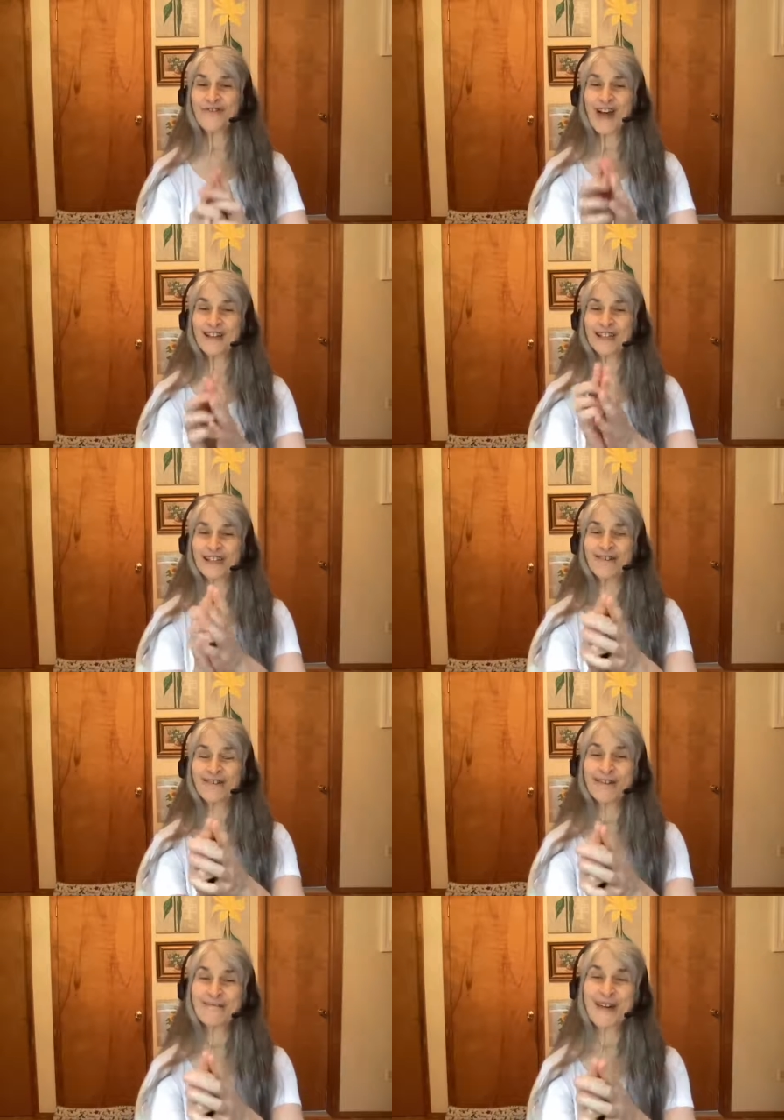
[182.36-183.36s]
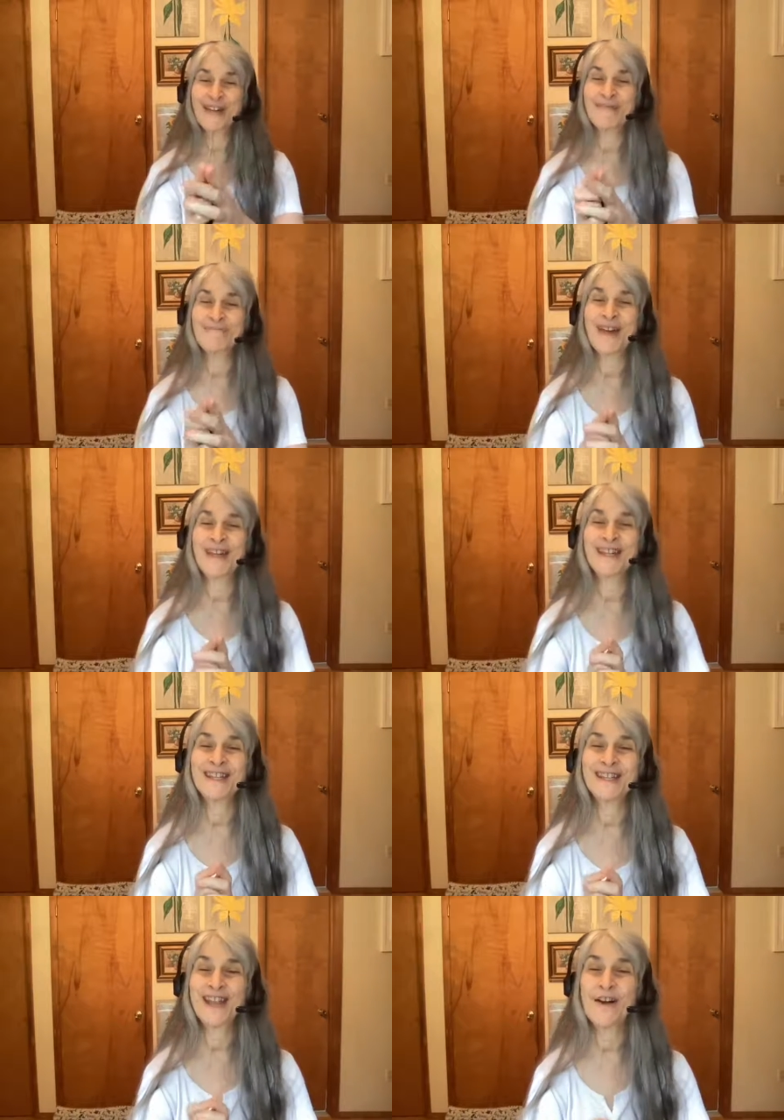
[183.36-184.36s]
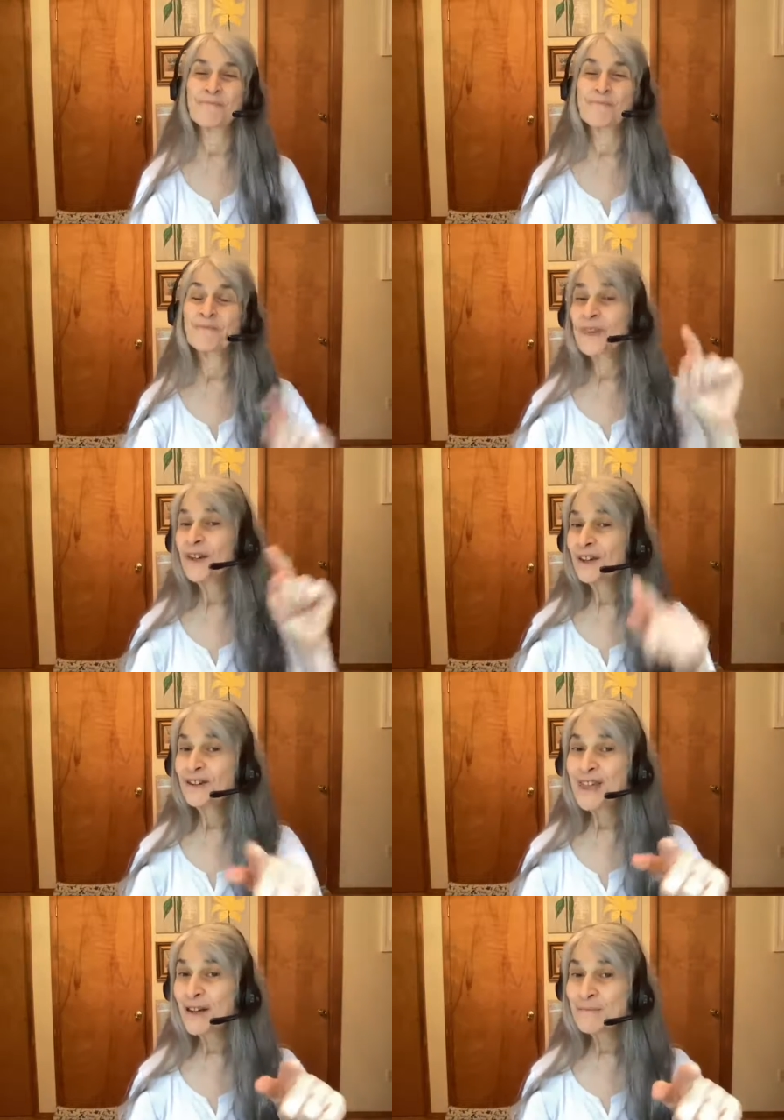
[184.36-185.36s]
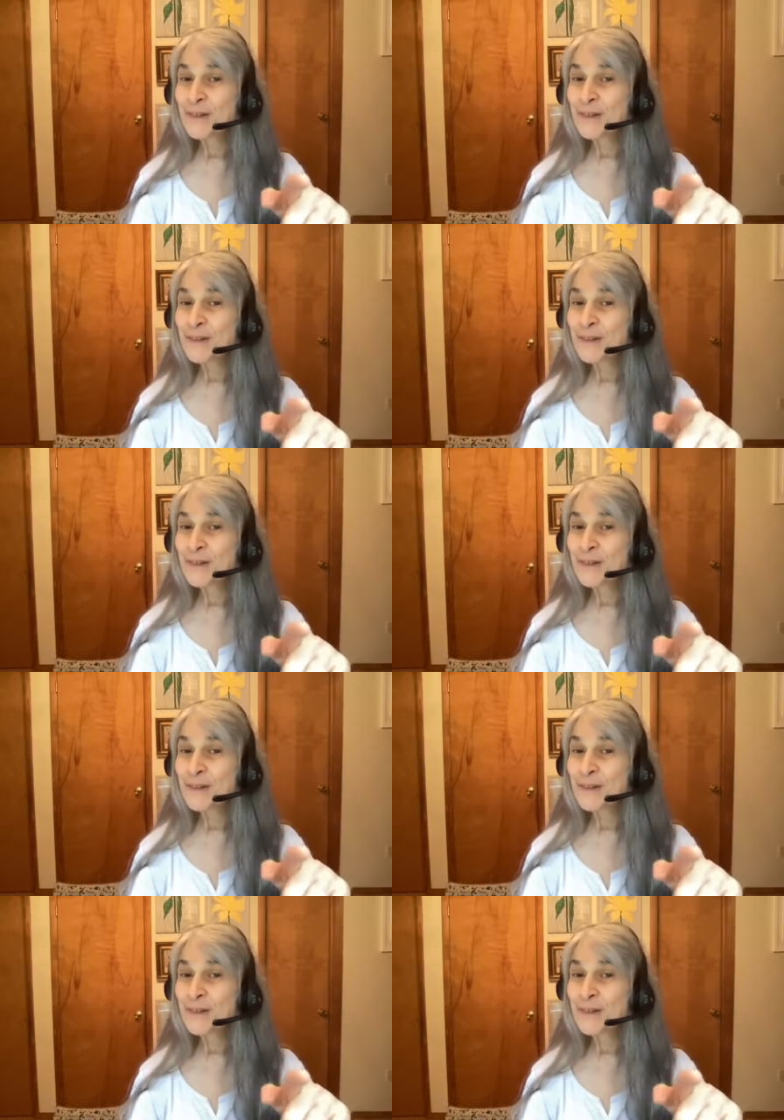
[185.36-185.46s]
faster than making Peking duck. You tell